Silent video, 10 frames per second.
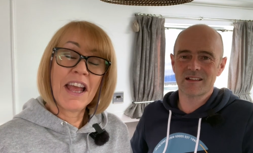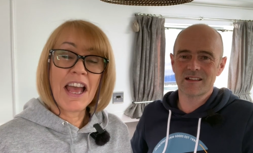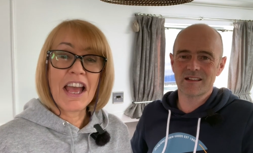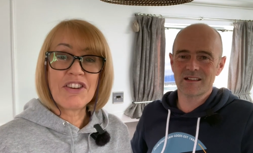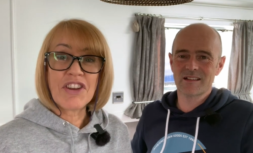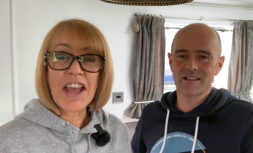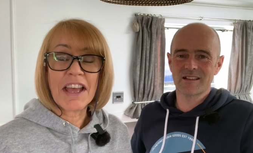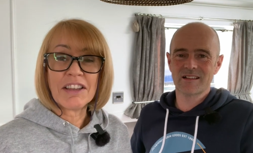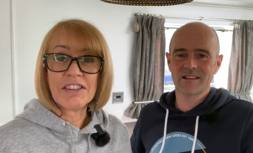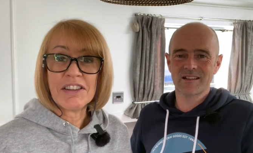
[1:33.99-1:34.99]
Speaker 1: and
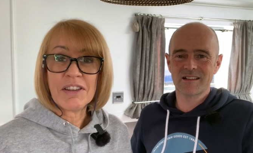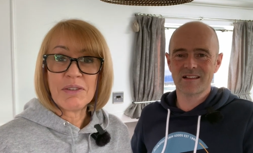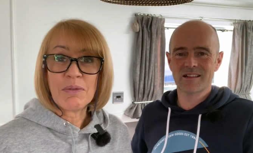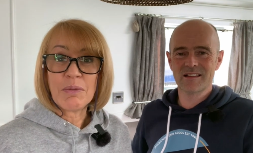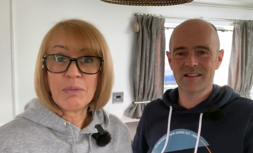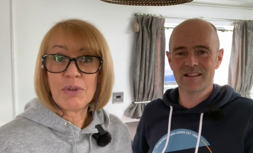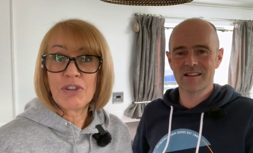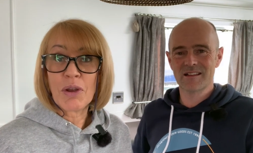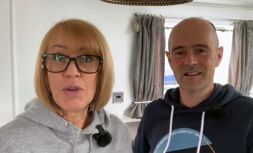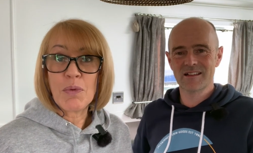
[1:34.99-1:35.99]
yeah, we'll
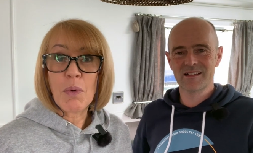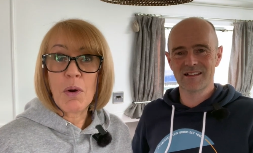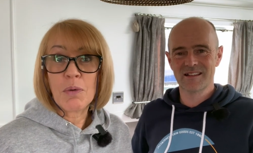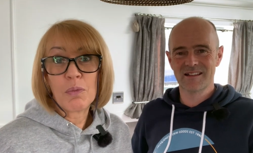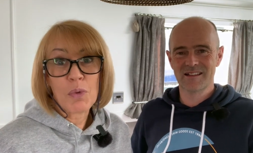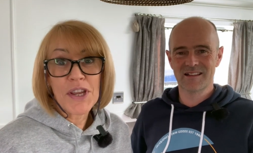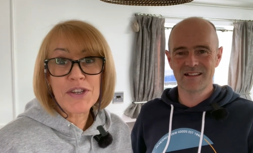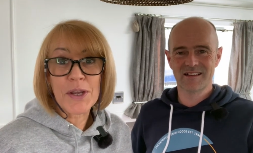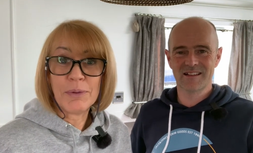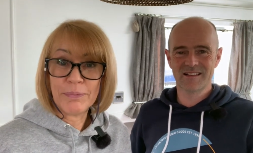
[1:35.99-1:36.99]
show you what we
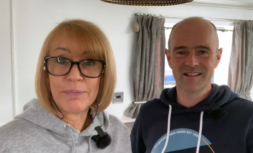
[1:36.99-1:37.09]
do.